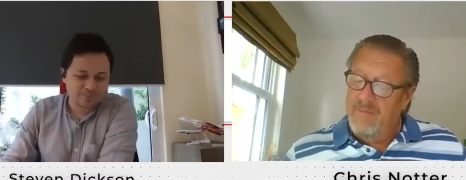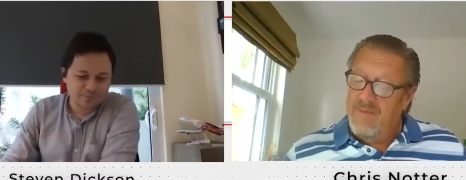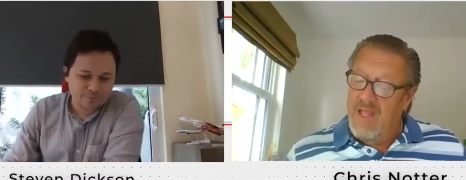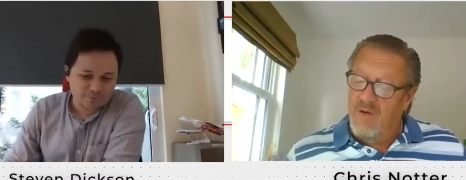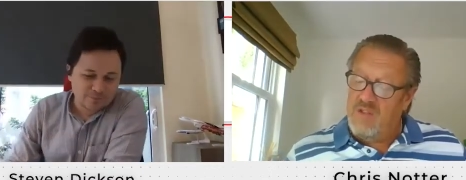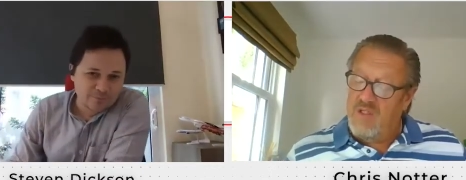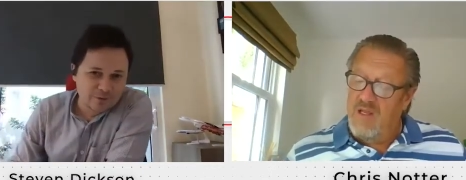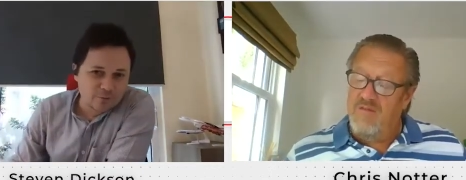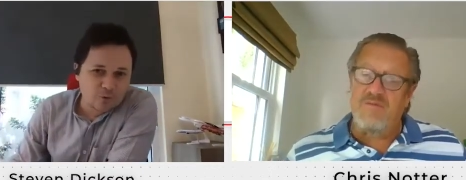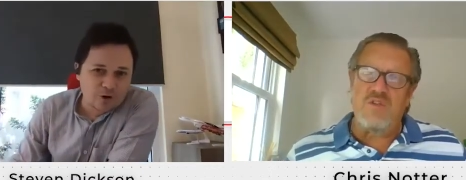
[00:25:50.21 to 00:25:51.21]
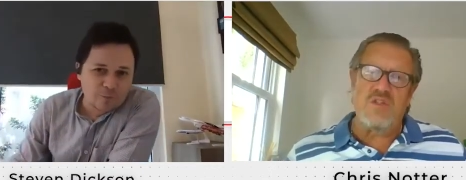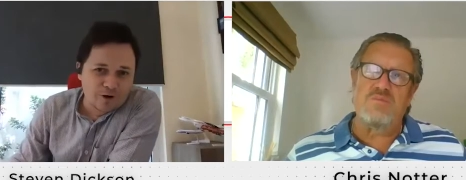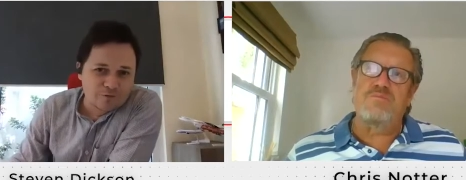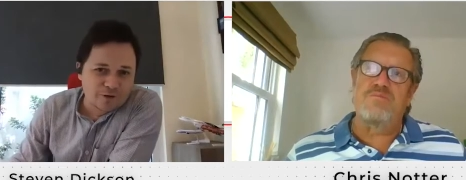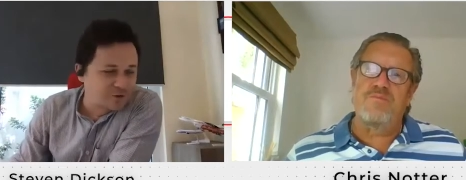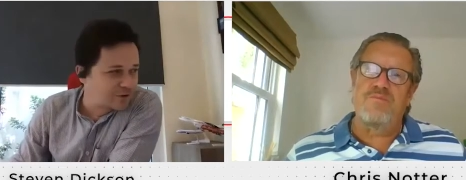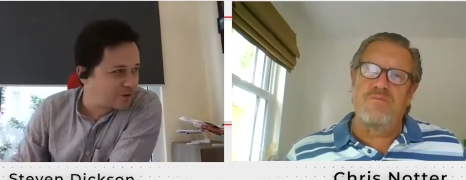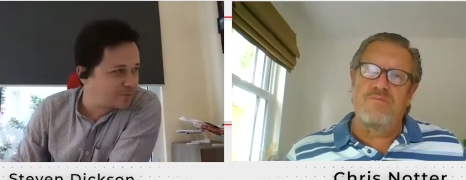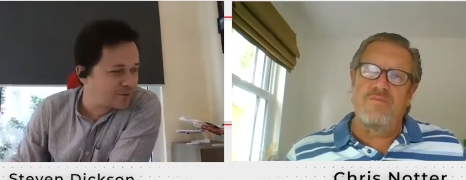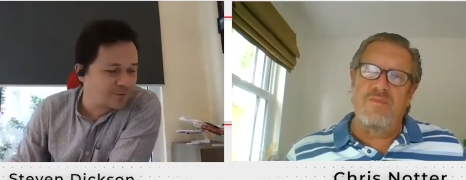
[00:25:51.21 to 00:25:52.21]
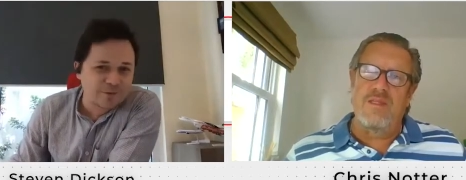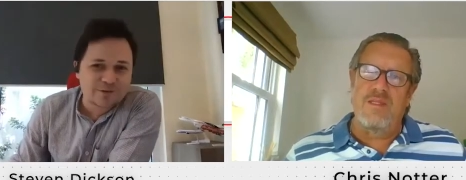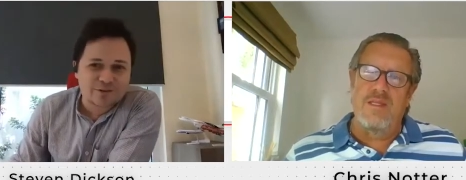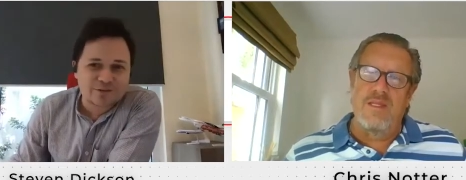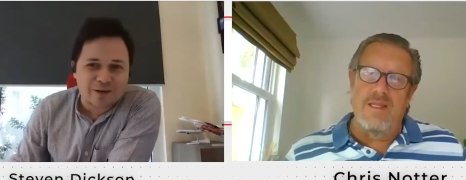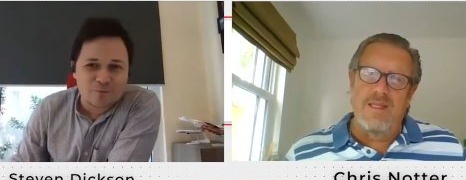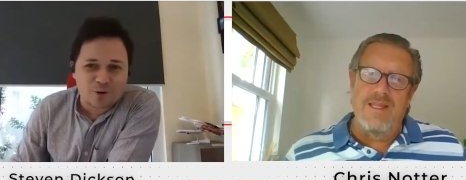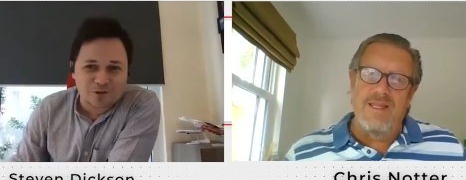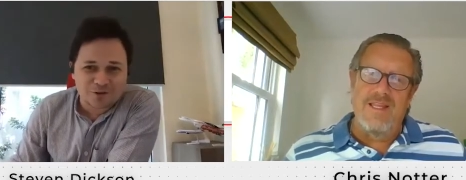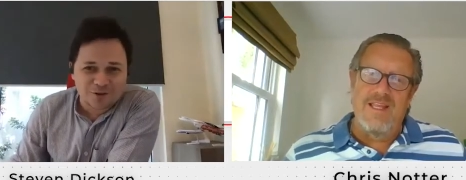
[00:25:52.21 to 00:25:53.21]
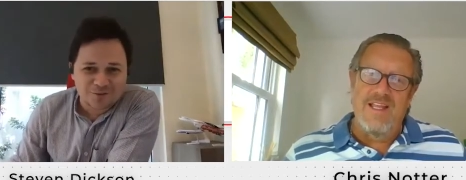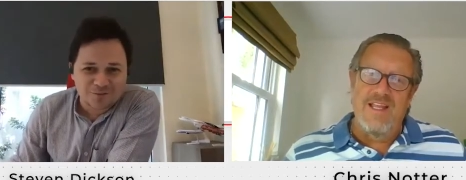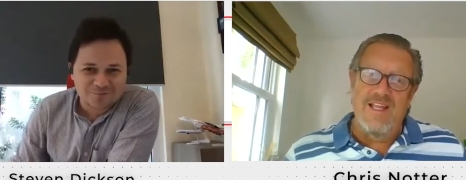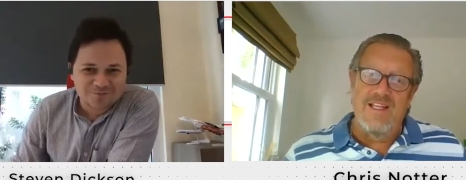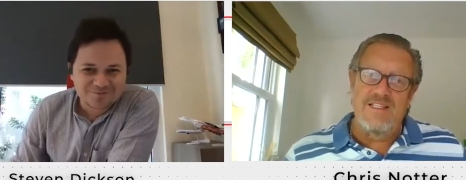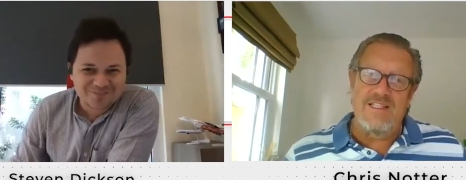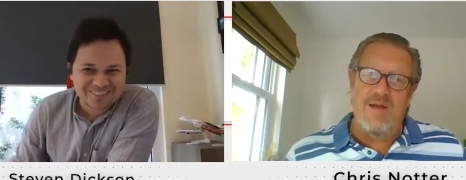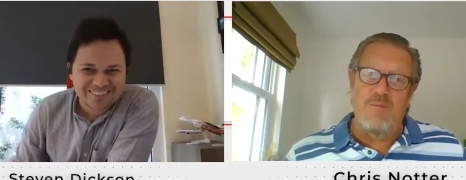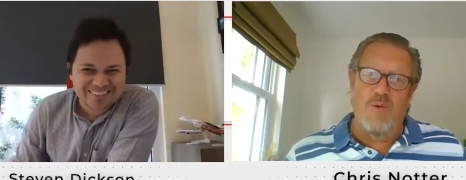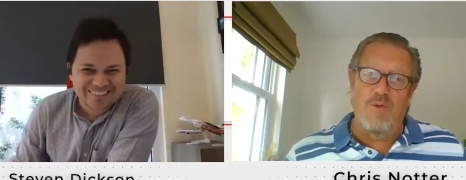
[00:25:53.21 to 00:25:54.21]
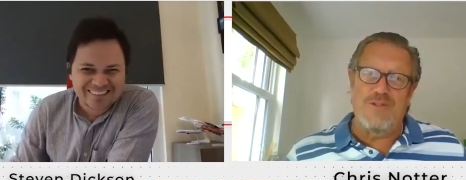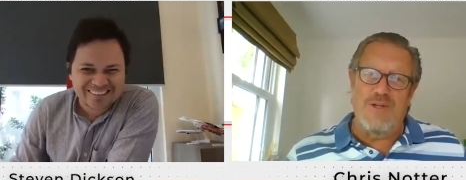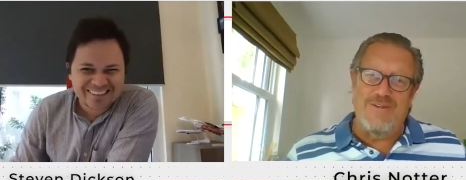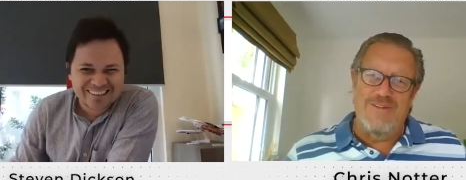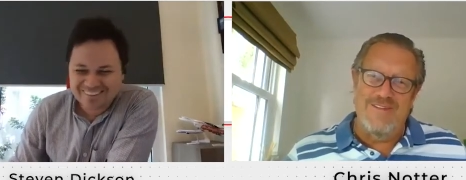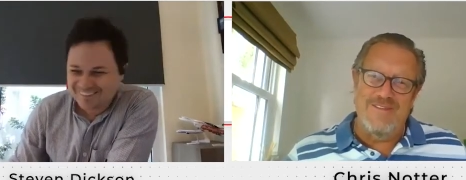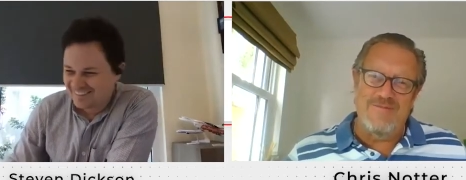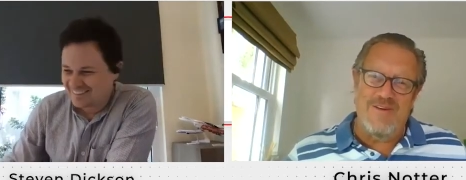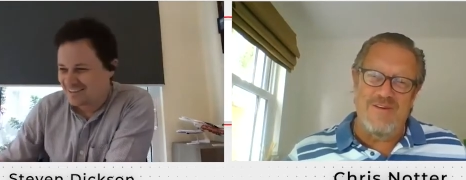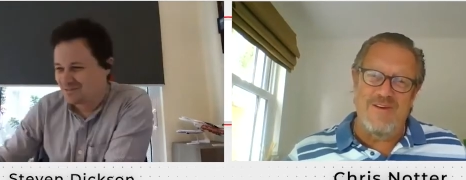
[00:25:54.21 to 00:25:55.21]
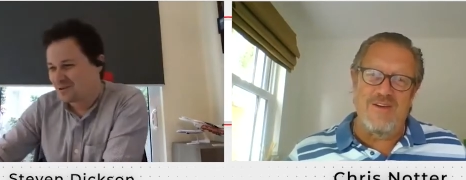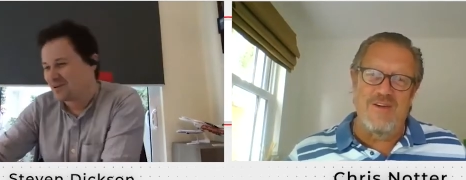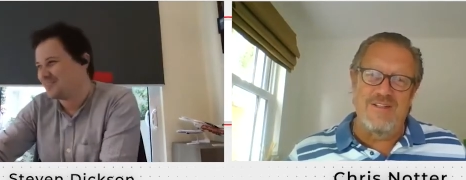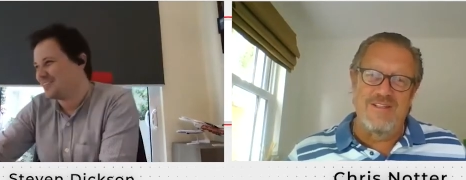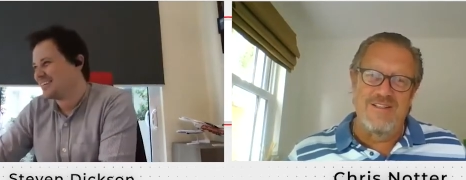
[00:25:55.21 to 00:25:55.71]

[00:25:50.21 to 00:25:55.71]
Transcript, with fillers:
Speaker 1: Now, Steve, Walmart founder, Mr. Sam Walton. Sam Walton, very good.